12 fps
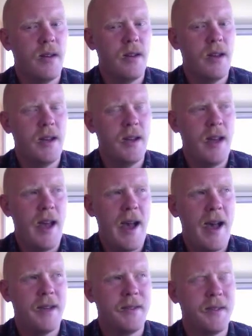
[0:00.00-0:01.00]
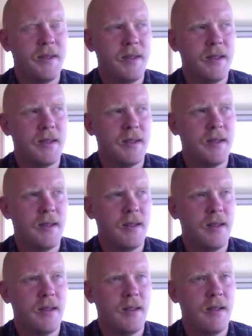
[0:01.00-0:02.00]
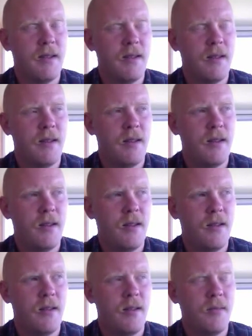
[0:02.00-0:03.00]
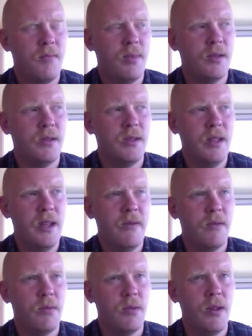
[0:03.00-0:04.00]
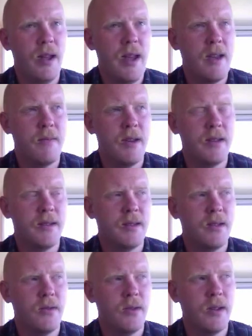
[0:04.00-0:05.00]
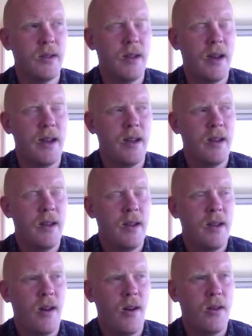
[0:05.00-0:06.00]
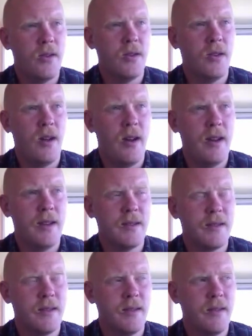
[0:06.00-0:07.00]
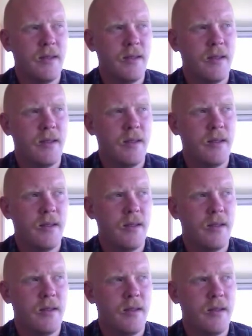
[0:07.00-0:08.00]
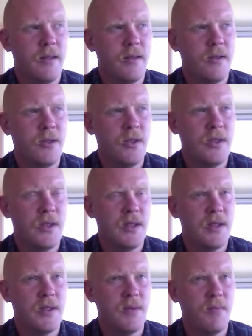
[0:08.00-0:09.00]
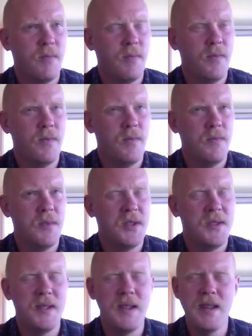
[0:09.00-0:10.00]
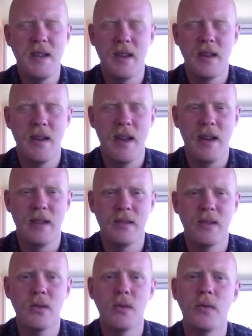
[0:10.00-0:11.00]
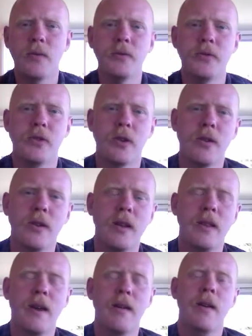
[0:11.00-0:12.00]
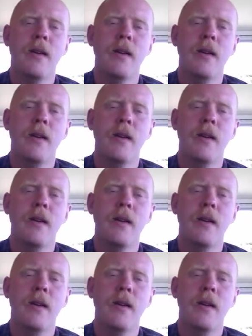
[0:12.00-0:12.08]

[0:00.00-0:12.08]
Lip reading: It has this unbelievable ambience to it that underlines just this mystique and soulful journey that,